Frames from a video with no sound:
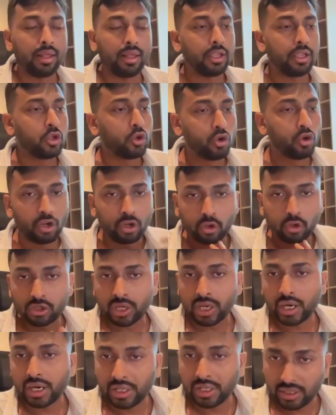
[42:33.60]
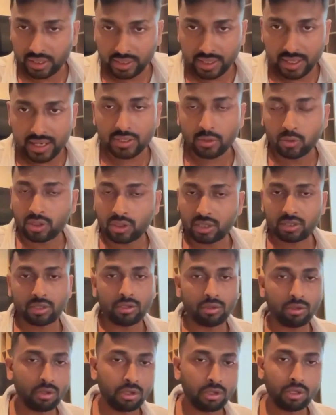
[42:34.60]
You don't need to share anything else. You
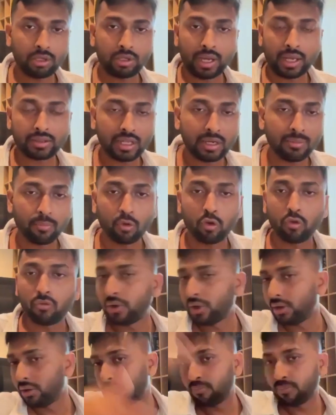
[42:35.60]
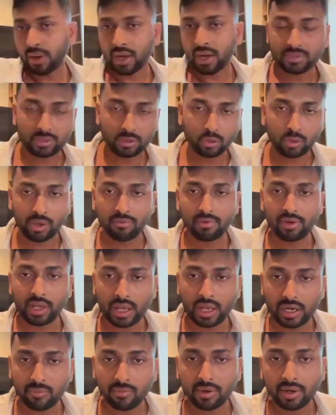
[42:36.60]
just take that proof and pass to
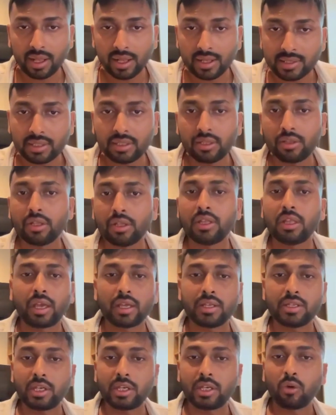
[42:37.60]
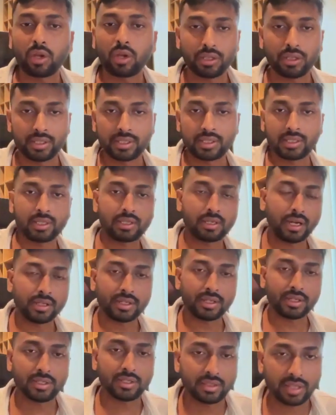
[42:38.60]
anyone else, and they can say, okay, these
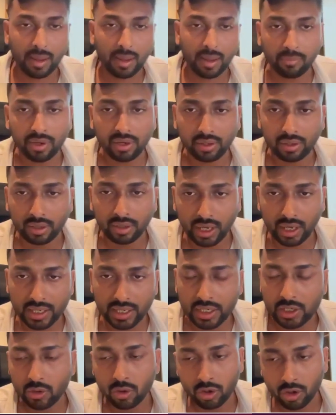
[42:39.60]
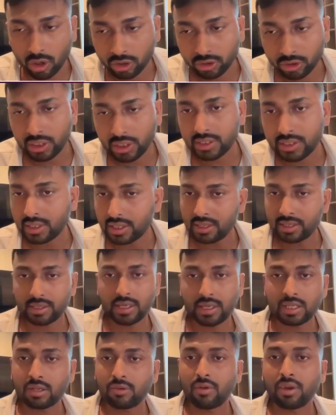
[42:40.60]
transactions happen correctly or not. So it's
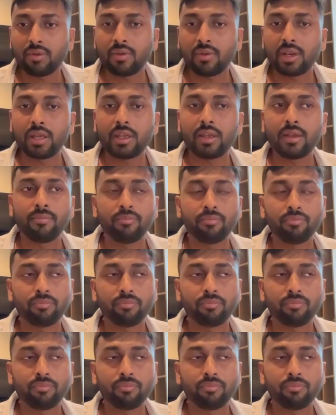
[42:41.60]
a very